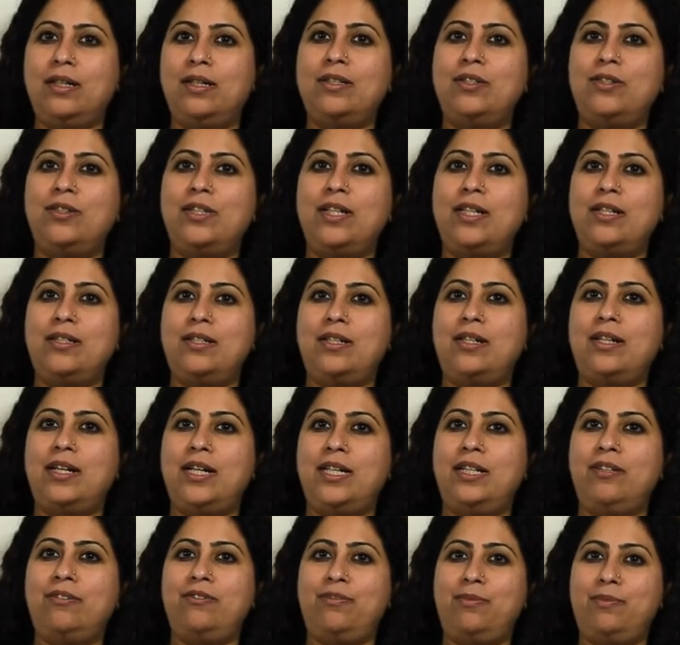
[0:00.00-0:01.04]
So there is a
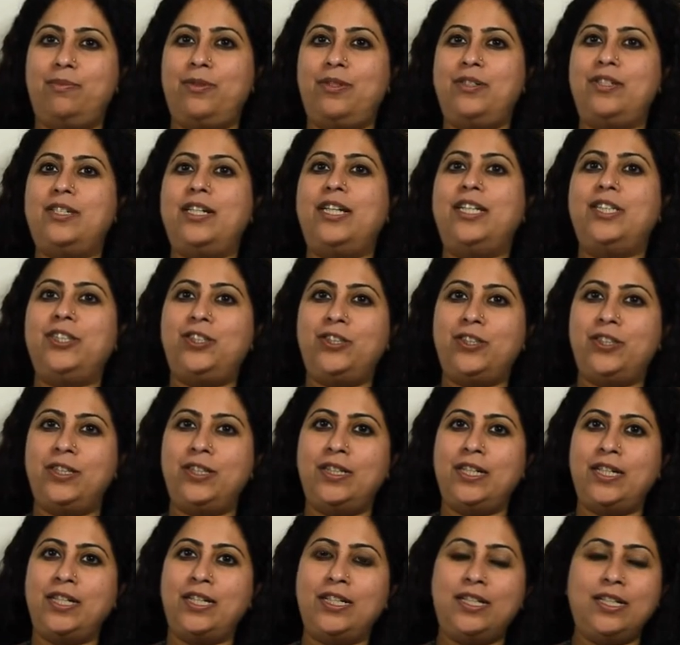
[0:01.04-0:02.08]
kind of procession,
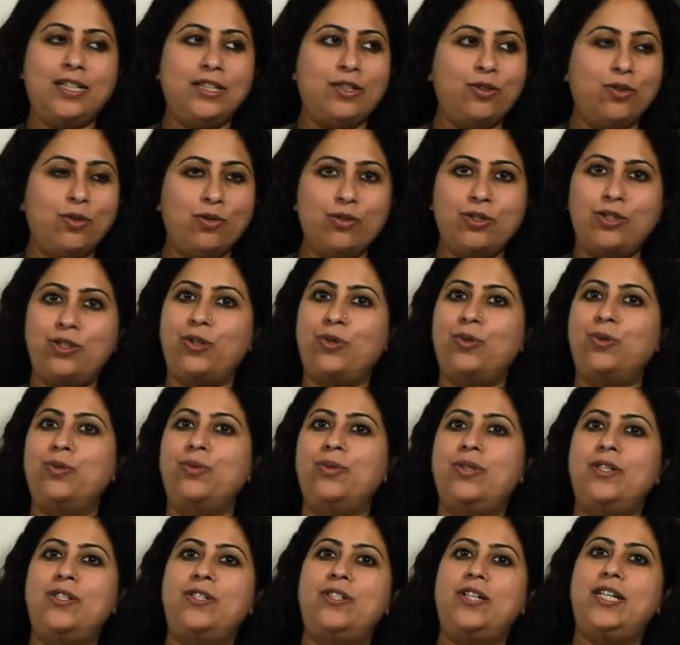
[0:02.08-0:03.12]
and it goes
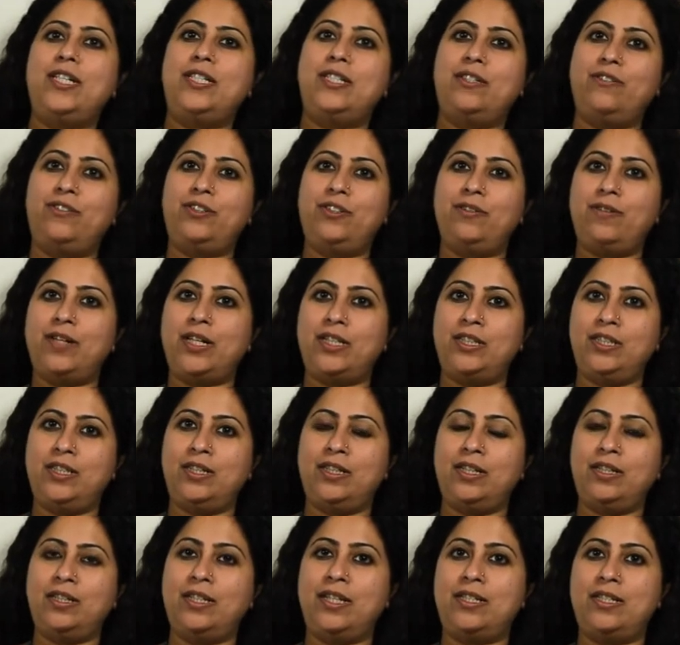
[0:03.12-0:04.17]
through the streets of Shivaji
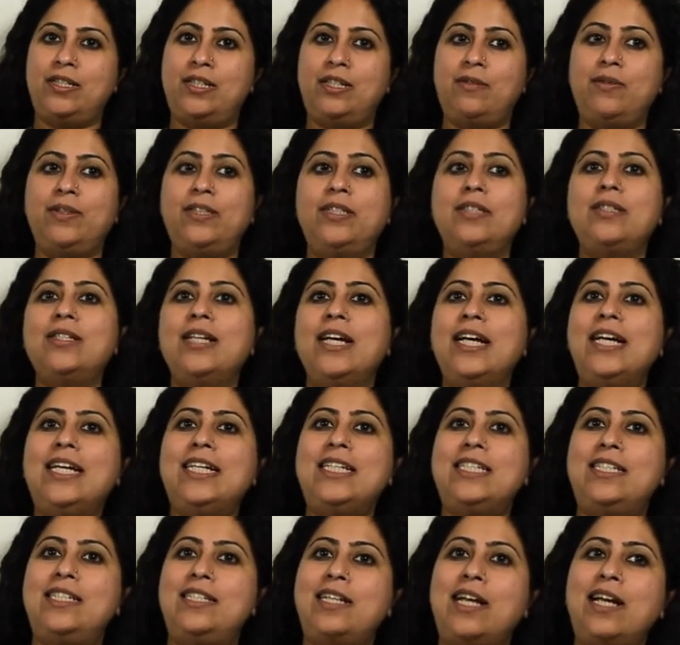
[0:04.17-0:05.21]
Nagar, etc., which is
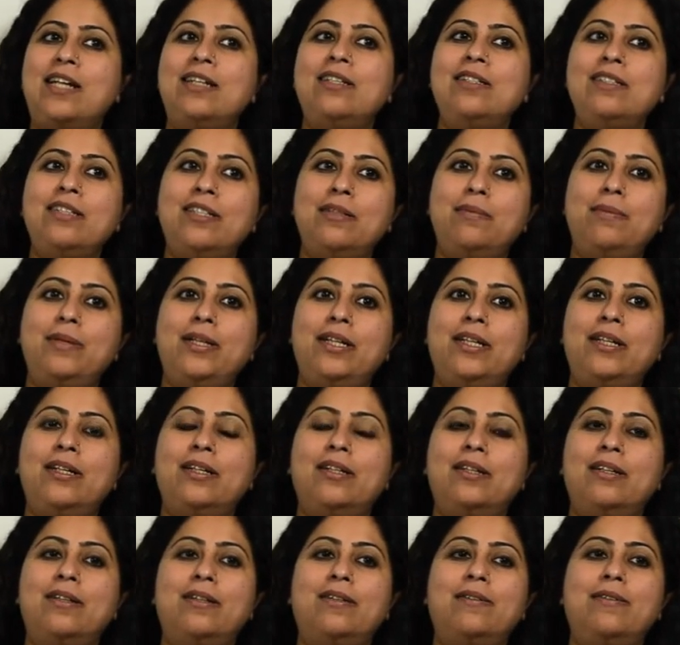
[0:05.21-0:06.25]
standard,
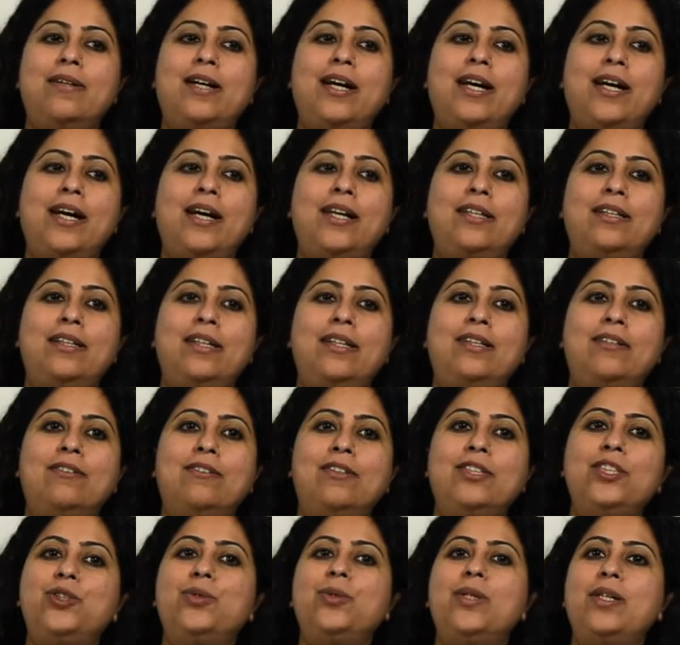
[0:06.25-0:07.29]
I think,
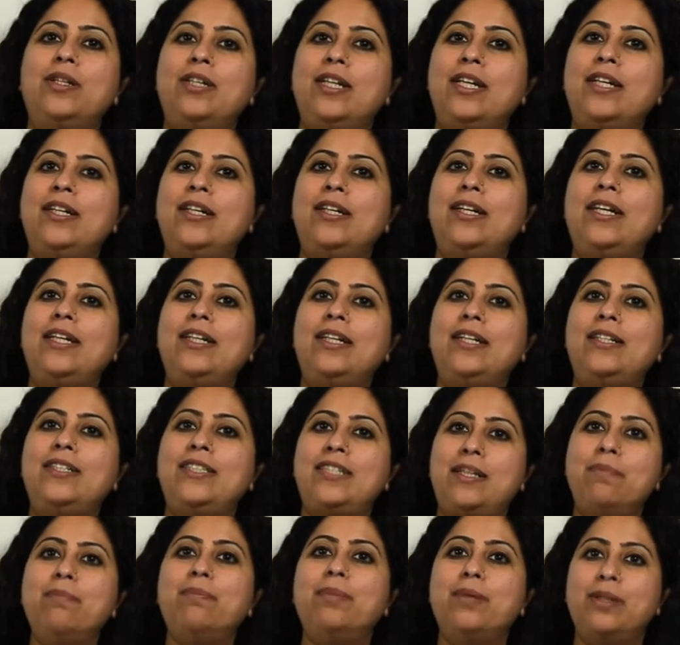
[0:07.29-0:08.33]
ritual in
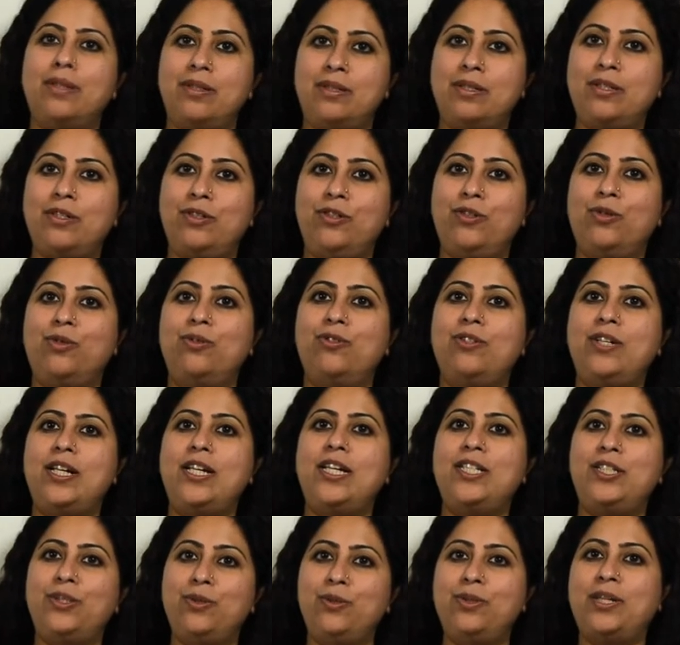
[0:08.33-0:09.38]
temples. You don't
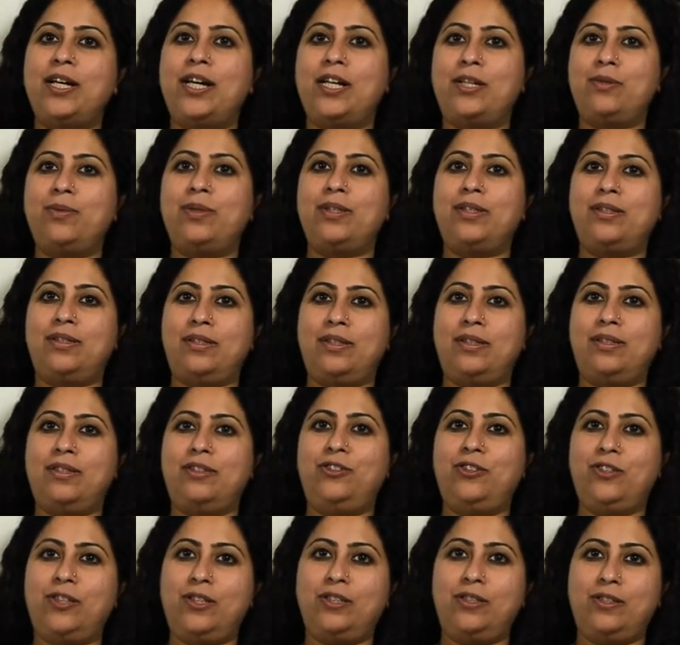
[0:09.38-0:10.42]
really do that with
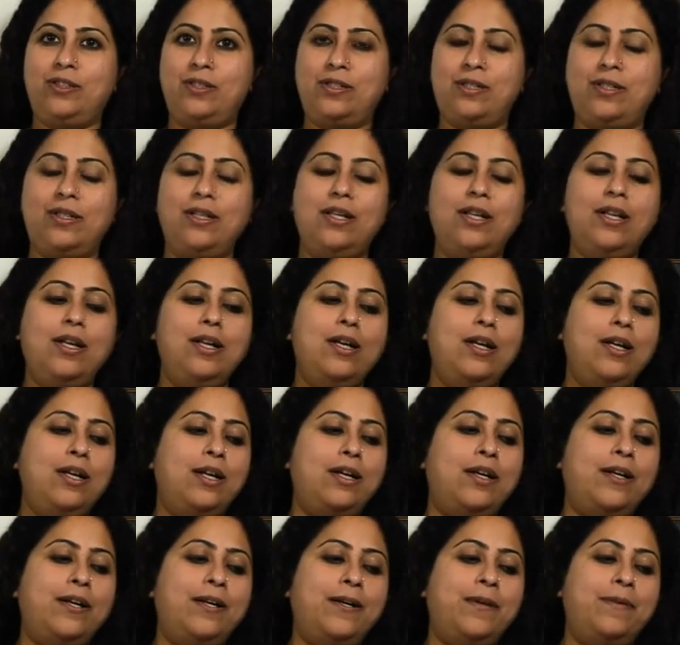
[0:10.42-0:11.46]
churches.
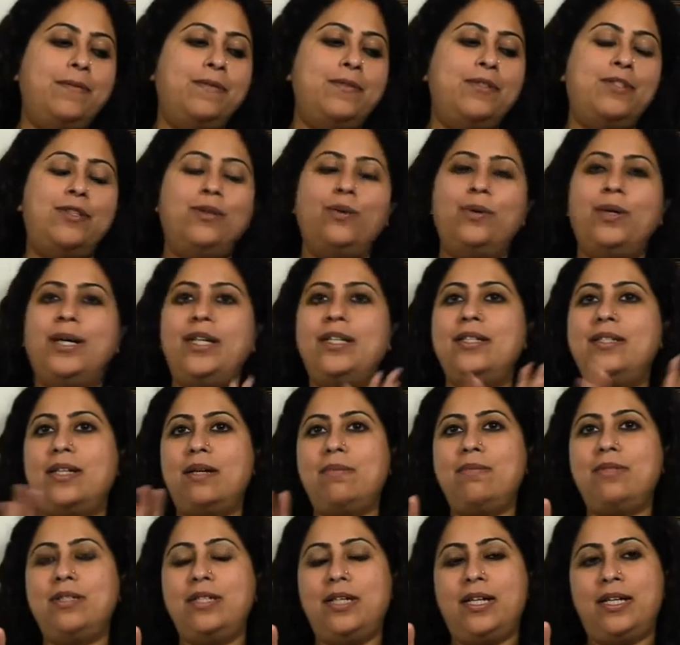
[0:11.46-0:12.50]
So in
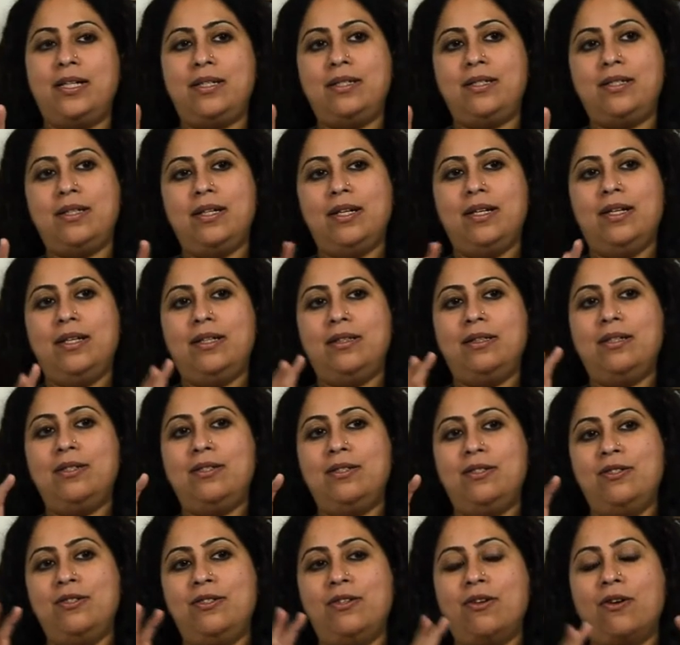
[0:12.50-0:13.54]
some sense,
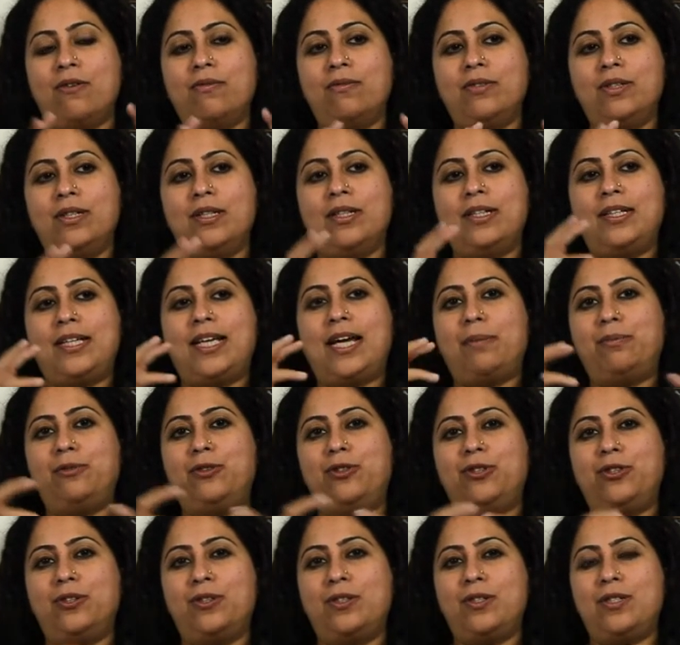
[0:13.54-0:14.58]
this novel
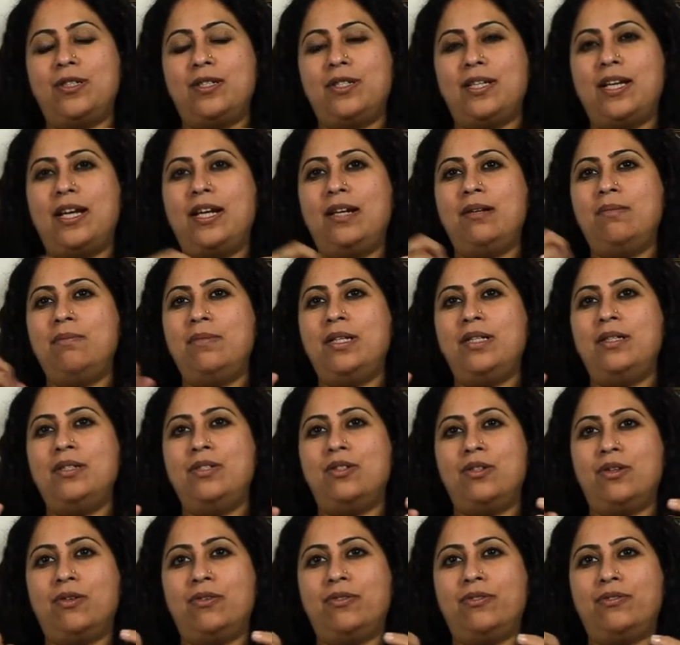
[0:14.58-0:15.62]
captures
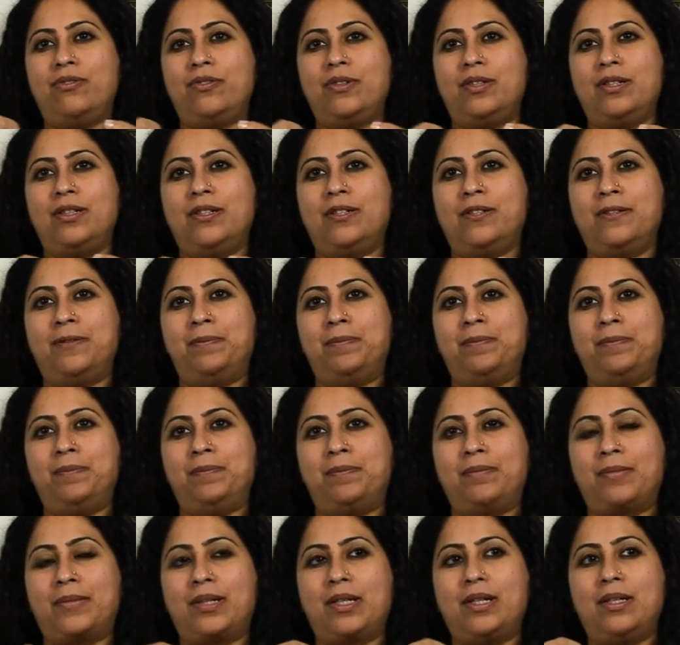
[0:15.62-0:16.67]
elements of
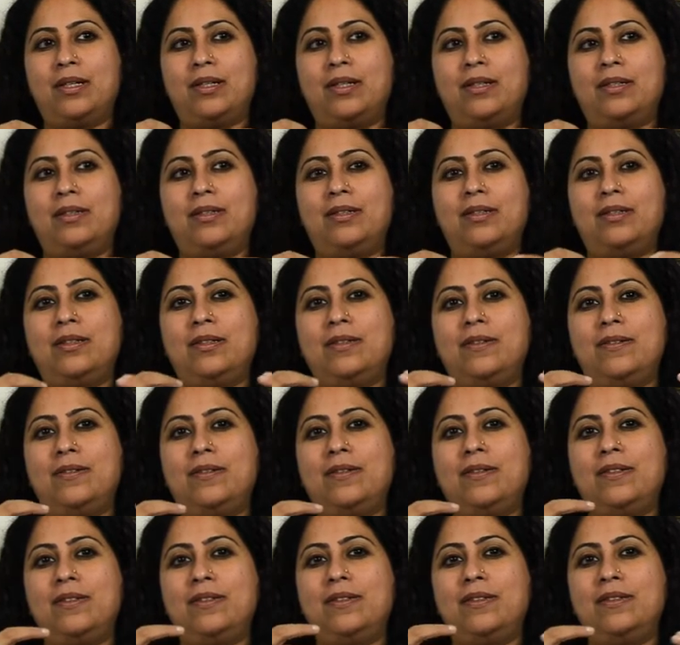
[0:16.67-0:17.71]

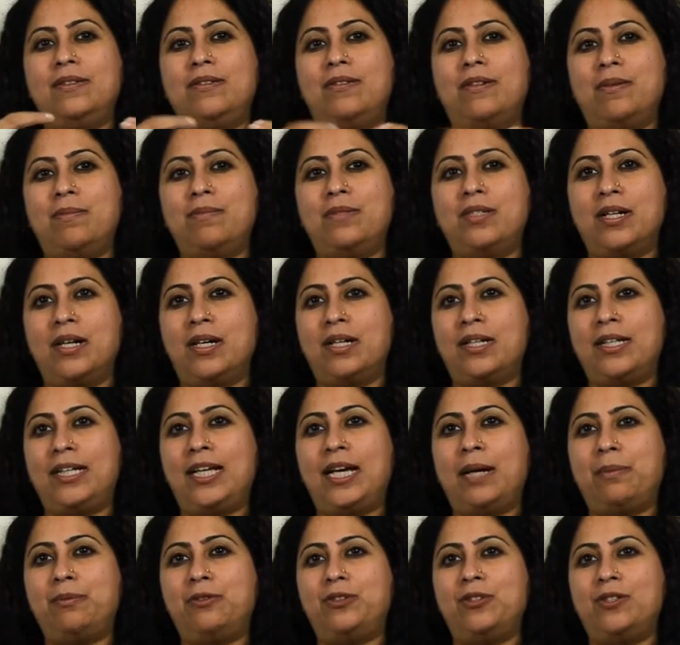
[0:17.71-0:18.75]
Ramzan,
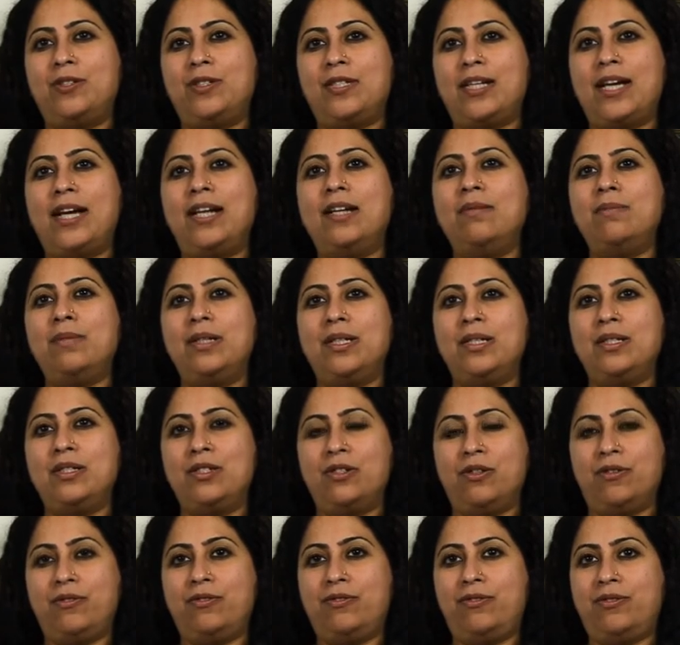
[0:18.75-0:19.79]
captures
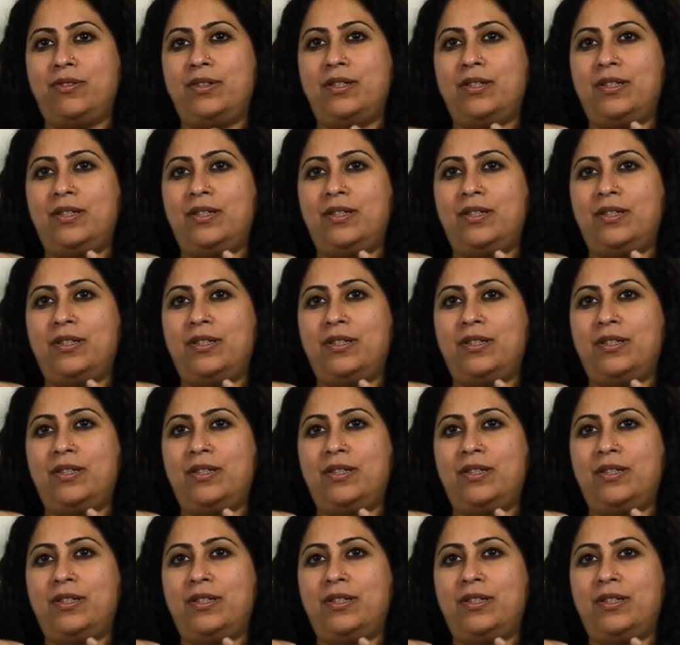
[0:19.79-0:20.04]
elements of